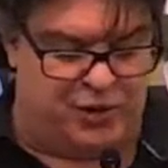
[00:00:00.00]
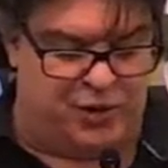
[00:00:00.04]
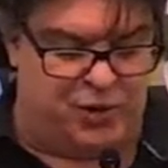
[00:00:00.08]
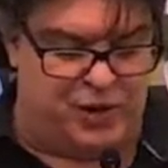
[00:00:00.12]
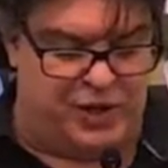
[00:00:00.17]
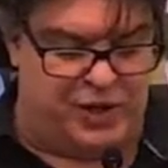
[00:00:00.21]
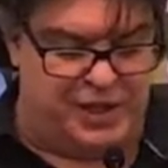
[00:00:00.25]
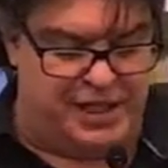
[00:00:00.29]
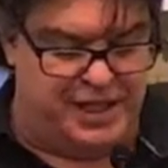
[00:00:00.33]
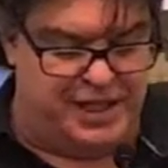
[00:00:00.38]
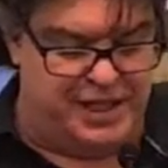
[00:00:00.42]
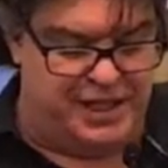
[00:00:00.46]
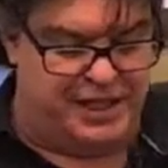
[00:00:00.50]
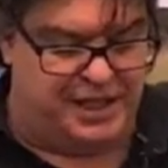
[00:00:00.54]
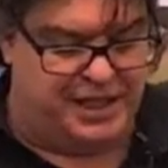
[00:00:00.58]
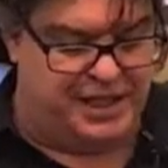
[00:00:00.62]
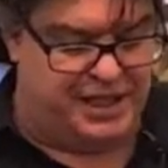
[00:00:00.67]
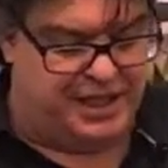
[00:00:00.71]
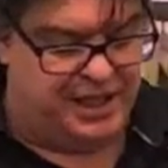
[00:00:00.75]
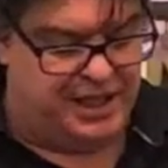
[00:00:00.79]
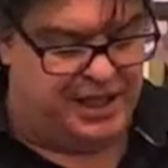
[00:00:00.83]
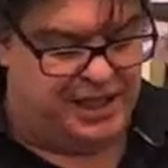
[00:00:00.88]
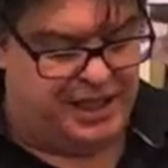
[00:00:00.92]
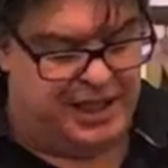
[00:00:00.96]
greed.
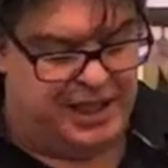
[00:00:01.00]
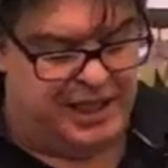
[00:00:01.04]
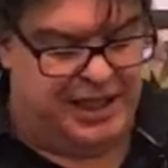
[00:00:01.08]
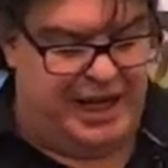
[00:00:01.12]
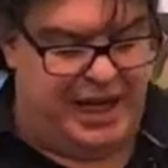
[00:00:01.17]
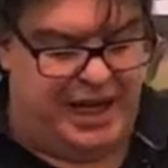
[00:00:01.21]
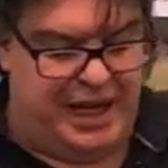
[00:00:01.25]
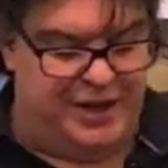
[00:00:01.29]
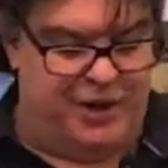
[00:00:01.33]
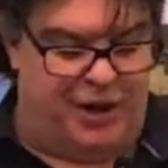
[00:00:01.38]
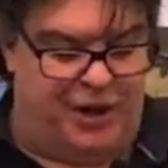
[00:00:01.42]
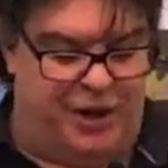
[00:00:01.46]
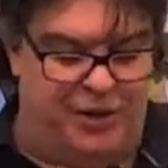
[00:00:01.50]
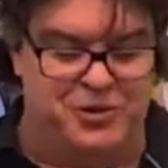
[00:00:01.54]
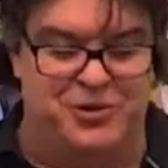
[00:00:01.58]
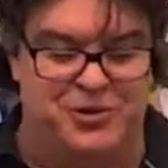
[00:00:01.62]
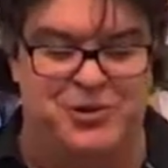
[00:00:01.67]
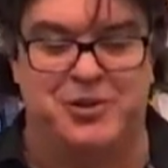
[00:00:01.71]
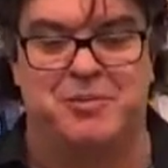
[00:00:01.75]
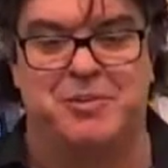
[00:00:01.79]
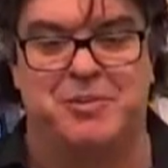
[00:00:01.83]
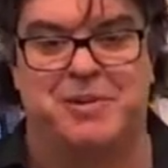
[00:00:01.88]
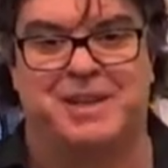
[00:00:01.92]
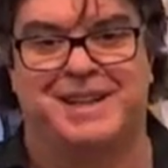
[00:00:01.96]
And
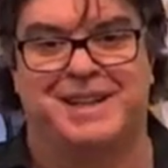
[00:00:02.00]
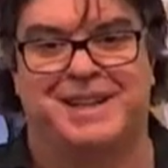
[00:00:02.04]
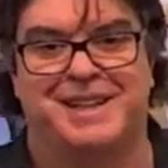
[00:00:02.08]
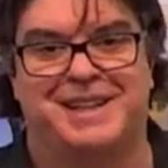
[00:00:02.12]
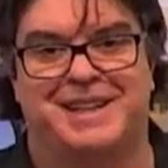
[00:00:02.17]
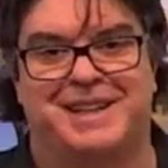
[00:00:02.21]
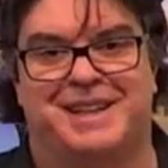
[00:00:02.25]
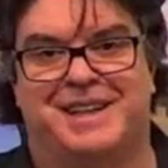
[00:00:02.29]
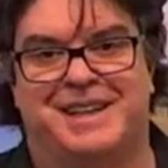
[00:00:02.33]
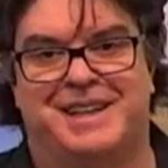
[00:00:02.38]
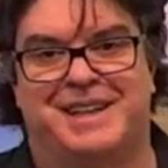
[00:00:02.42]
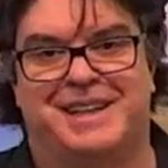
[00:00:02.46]
ultimately,